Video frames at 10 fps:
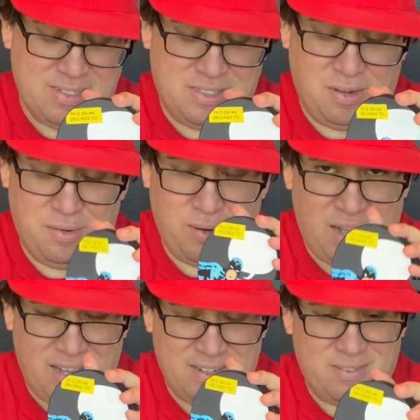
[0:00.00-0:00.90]
So
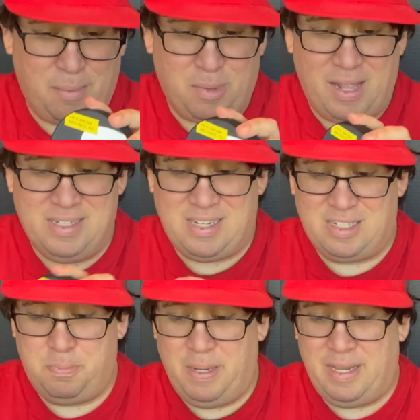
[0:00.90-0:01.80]
I'm glad he's
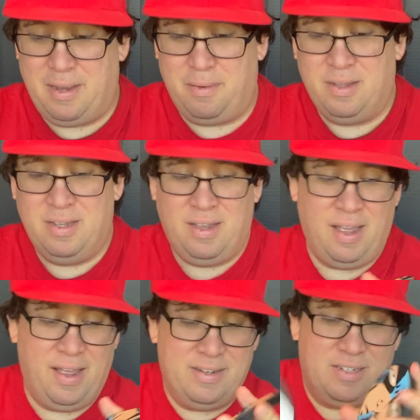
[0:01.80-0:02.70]
not speaking
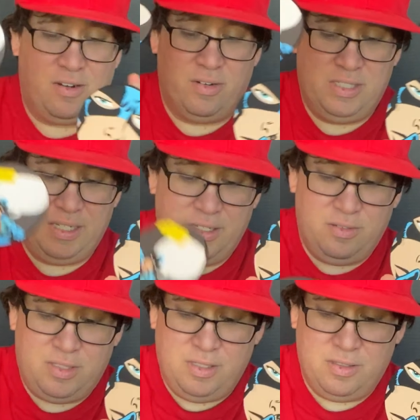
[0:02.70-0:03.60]
and encouraging
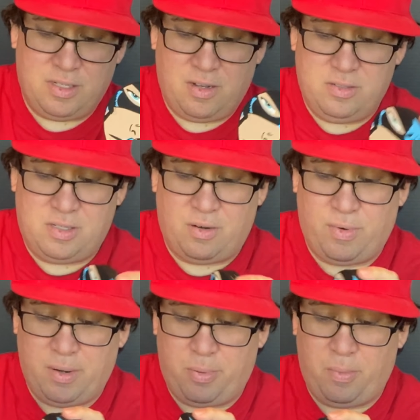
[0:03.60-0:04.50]
you to use a coaster
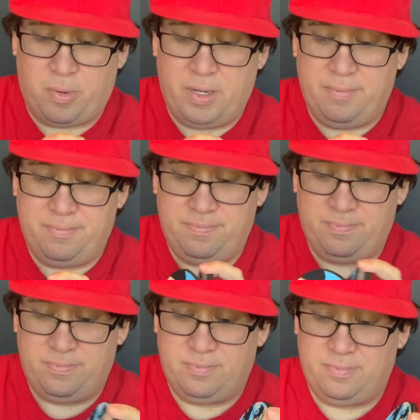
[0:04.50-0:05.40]
when appropriate.
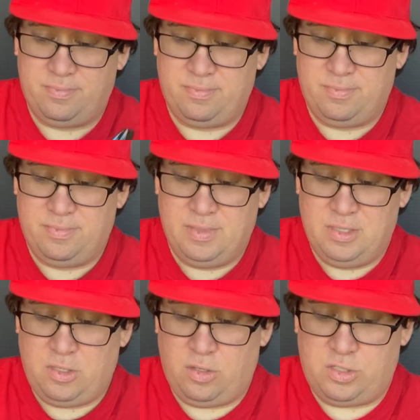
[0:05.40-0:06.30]

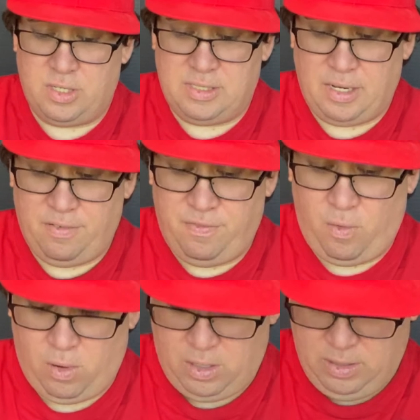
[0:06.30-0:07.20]
So there's a set of
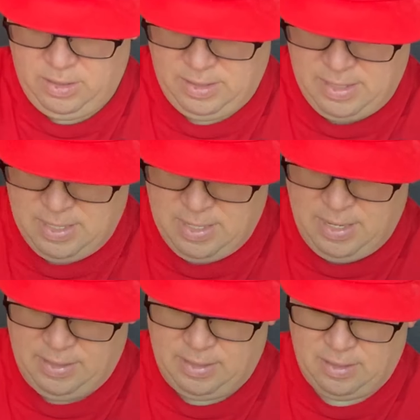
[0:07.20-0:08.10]
4.
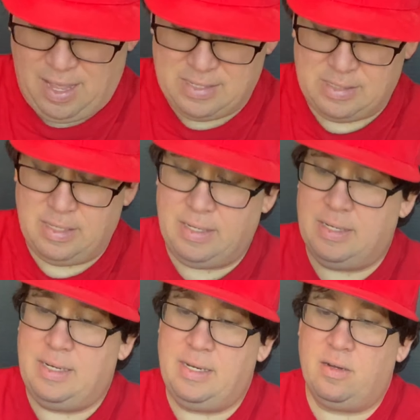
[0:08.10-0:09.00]
And then the last thing
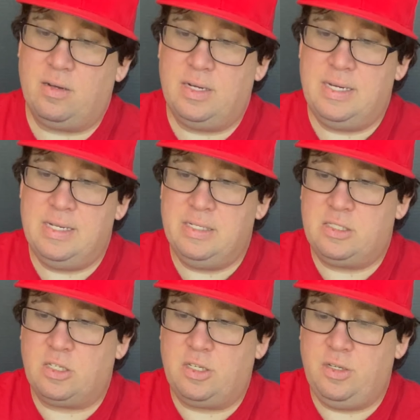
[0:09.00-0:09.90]
in here
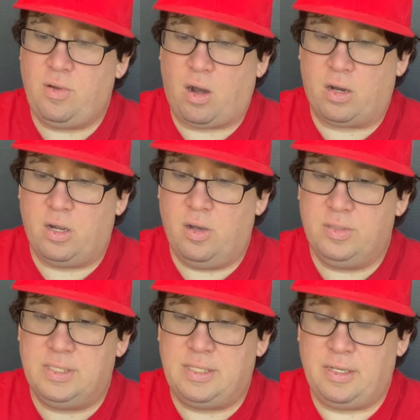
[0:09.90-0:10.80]
is the QR
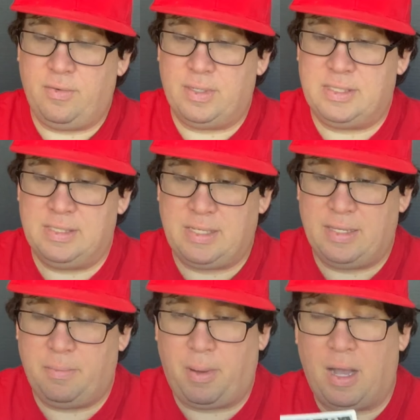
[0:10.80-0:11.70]
code to tell you what's
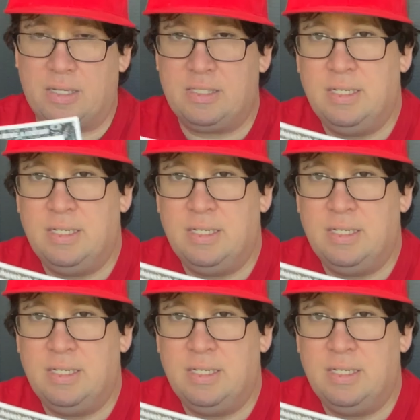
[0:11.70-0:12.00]
inside the box.